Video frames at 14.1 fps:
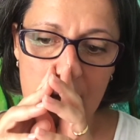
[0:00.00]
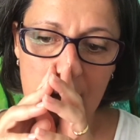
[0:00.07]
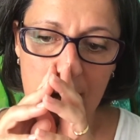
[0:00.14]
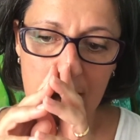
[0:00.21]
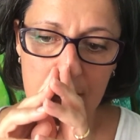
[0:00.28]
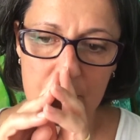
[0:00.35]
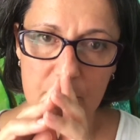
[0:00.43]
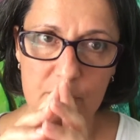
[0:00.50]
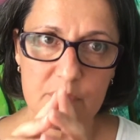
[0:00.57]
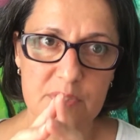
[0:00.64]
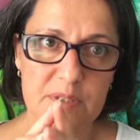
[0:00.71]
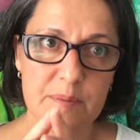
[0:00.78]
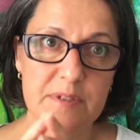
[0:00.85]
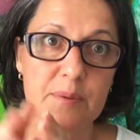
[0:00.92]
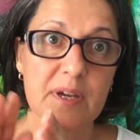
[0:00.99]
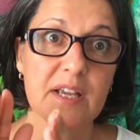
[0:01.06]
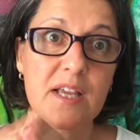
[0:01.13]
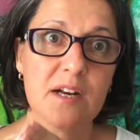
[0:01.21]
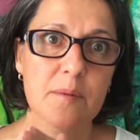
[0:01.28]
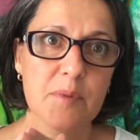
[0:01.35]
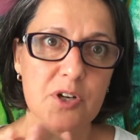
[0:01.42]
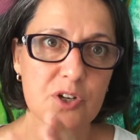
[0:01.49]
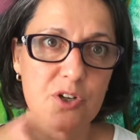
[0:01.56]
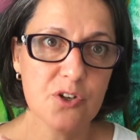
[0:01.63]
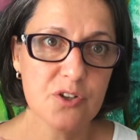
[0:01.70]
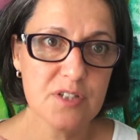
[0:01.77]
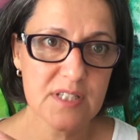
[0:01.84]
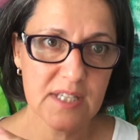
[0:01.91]
what's the best way, get on my
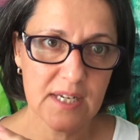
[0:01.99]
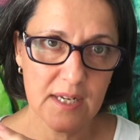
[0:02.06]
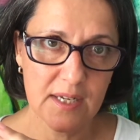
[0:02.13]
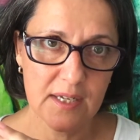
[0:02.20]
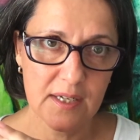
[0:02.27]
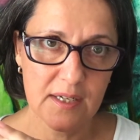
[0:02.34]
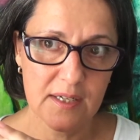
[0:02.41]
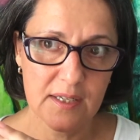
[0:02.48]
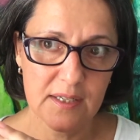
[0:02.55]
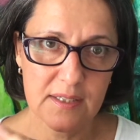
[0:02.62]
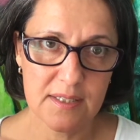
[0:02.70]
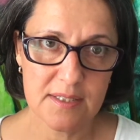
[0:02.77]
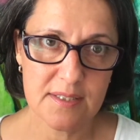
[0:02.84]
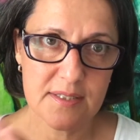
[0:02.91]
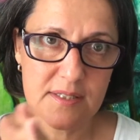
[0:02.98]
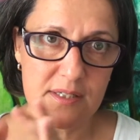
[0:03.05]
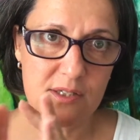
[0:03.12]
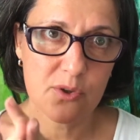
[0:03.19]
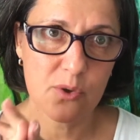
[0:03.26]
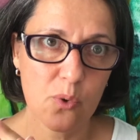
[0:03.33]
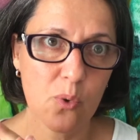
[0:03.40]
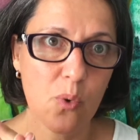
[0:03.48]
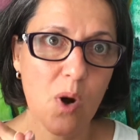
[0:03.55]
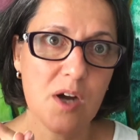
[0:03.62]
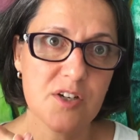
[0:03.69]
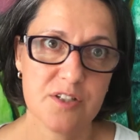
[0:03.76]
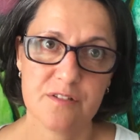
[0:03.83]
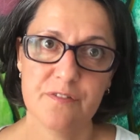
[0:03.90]
newsletter list,
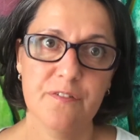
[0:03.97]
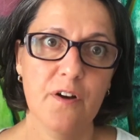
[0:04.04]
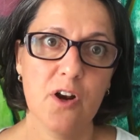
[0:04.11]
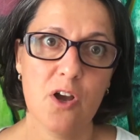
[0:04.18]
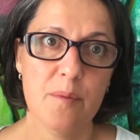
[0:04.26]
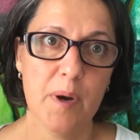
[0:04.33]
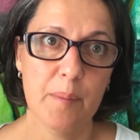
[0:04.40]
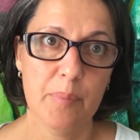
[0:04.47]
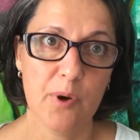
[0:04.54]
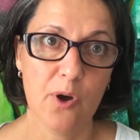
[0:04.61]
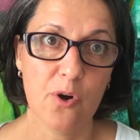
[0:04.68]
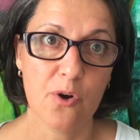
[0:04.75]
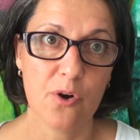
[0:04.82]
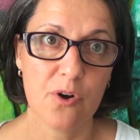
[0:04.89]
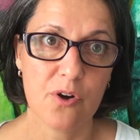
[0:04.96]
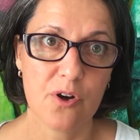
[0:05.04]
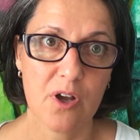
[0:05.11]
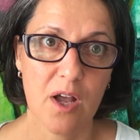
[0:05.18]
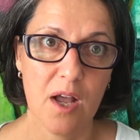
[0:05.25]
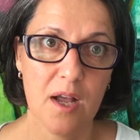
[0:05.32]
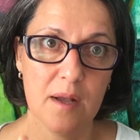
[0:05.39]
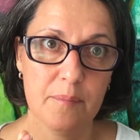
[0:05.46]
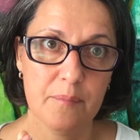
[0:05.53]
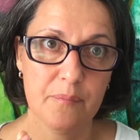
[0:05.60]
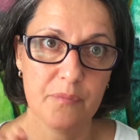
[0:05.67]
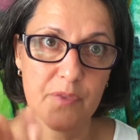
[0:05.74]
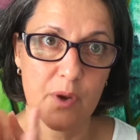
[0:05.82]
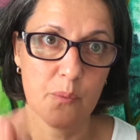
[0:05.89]
or just follow my blog, a
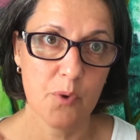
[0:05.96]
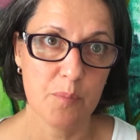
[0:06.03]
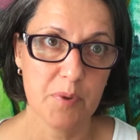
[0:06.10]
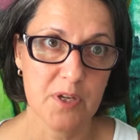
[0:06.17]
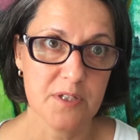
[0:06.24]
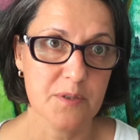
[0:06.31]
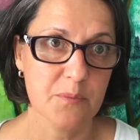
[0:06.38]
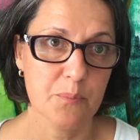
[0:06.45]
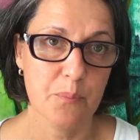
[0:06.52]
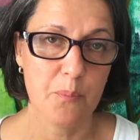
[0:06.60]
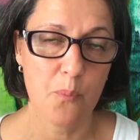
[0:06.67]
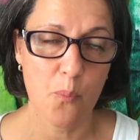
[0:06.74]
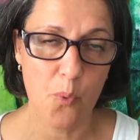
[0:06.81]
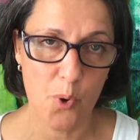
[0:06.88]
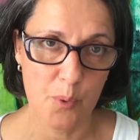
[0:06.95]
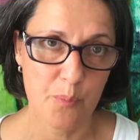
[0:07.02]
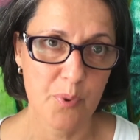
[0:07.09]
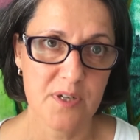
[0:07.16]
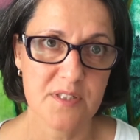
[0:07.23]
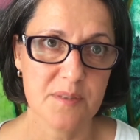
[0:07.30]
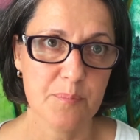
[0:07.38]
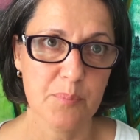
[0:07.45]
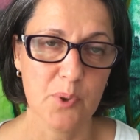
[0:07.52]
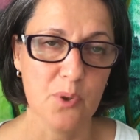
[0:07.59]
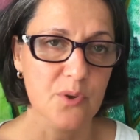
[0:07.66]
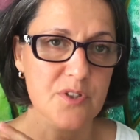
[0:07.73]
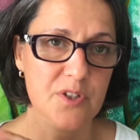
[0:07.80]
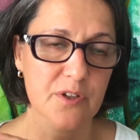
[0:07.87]
WordPress
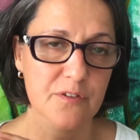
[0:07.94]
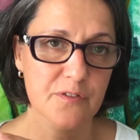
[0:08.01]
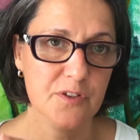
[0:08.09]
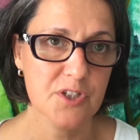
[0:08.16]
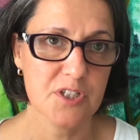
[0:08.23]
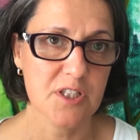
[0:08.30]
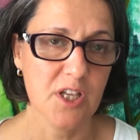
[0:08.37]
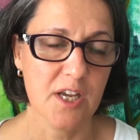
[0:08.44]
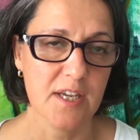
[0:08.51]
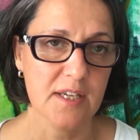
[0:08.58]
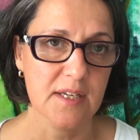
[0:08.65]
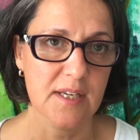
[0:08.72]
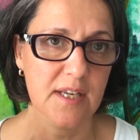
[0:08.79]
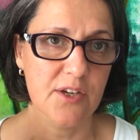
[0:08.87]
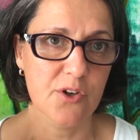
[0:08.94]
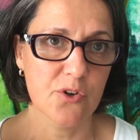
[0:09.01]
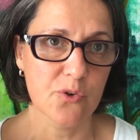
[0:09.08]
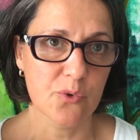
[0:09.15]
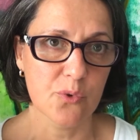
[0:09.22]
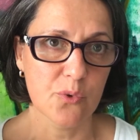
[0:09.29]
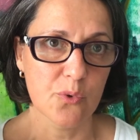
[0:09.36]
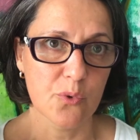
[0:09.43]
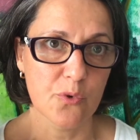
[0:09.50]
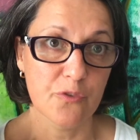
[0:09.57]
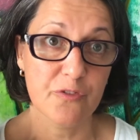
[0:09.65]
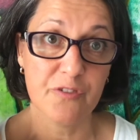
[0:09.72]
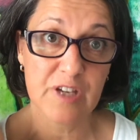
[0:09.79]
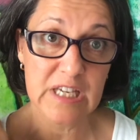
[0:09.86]
blog. So if you just like it in your
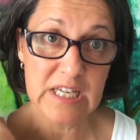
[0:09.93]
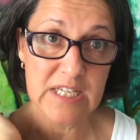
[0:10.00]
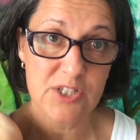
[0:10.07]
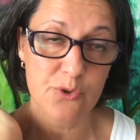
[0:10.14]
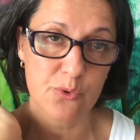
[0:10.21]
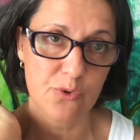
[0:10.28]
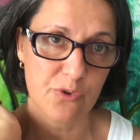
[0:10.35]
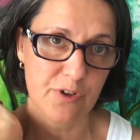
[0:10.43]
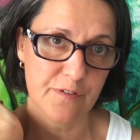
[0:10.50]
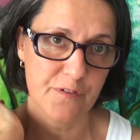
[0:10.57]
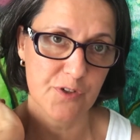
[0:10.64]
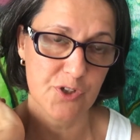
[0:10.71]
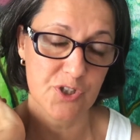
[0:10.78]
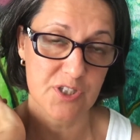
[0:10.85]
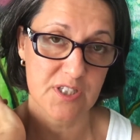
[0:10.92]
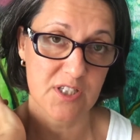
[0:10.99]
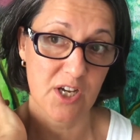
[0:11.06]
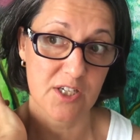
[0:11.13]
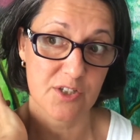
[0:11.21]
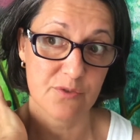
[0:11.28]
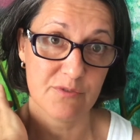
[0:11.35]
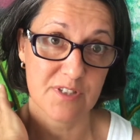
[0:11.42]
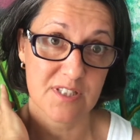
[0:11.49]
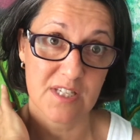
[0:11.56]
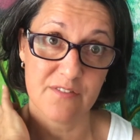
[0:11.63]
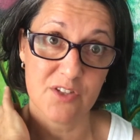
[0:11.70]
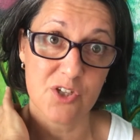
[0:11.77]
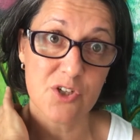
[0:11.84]
feed, or if you just like to
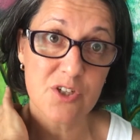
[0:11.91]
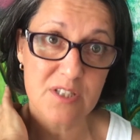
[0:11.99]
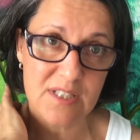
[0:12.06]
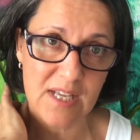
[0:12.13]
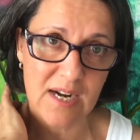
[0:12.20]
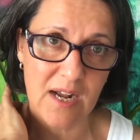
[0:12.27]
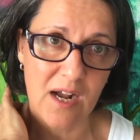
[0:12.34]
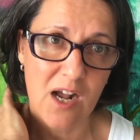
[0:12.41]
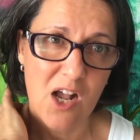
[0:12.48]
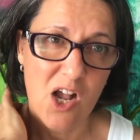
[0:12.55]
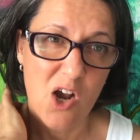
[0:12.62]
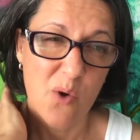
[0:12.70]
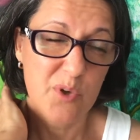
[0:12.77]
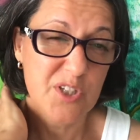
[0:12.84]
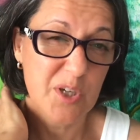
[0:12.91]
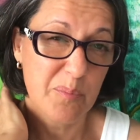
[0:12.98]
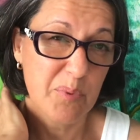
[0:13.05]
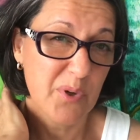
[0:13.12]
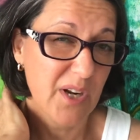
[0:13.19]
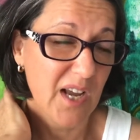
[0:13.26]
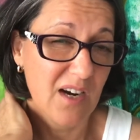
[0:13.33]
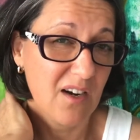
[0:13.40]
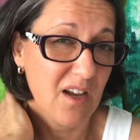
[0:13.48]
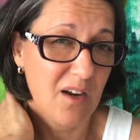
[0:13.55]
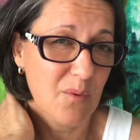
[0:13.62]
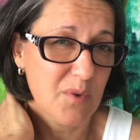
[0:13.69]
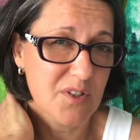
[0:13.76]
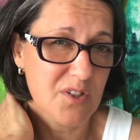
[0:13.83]
receive the newsletter, which I put out
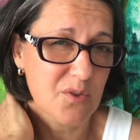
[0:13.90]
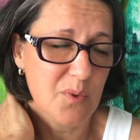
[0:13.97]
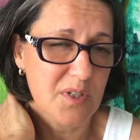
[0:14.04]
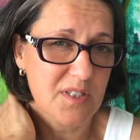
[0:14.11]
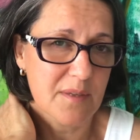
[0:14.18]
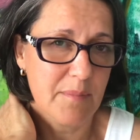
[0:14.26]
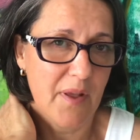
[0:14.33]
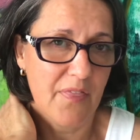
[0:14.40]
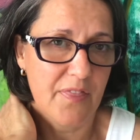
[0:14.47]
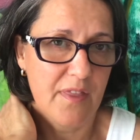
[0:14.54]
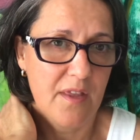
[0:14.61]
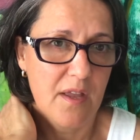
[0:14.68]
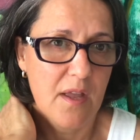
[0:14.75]
like once or twice a month,